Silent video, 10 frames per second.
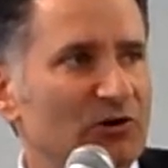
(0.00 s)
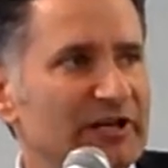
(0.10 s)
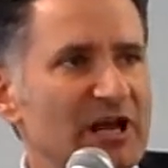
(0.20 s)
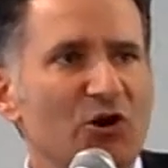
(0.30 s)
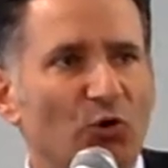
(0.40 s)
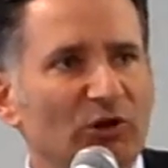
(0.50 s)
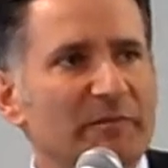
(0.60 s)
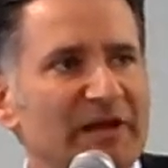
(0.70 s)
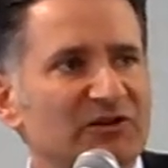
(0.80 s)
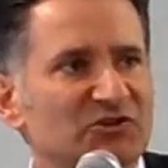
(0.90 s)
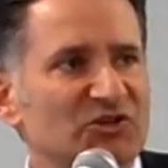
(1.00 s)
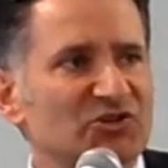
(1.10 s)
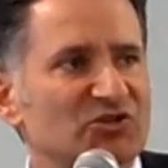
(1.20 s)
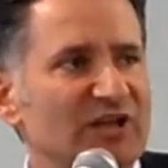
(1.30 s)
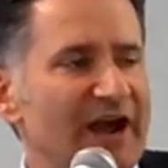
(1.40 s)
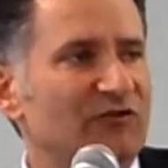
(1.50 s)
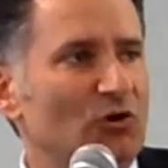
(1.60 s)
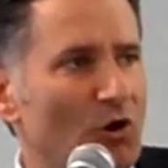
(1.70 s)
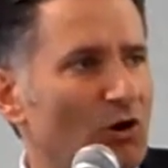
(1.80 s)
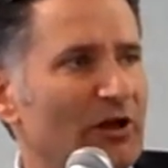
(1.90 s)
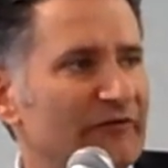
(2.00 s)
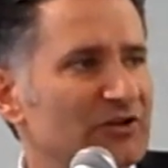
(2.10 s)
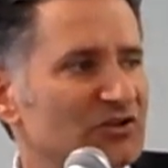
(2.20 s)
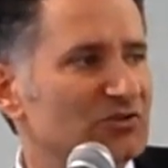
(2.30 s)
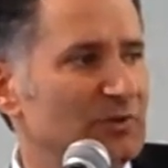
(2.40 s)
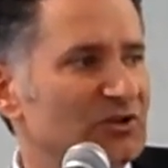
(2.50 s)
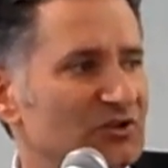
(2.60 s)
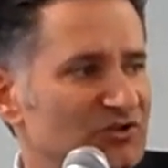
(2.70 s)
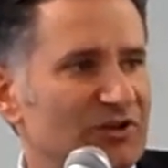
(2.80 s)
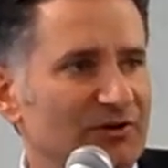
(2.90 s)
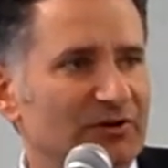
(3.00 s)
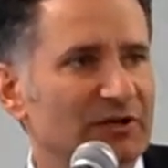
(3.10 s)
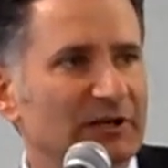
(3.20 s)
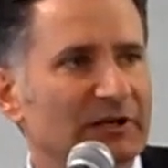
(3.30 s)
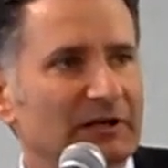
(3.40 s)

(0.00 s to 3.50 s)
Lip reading: fairly and only make decisions after all evidence has been considered.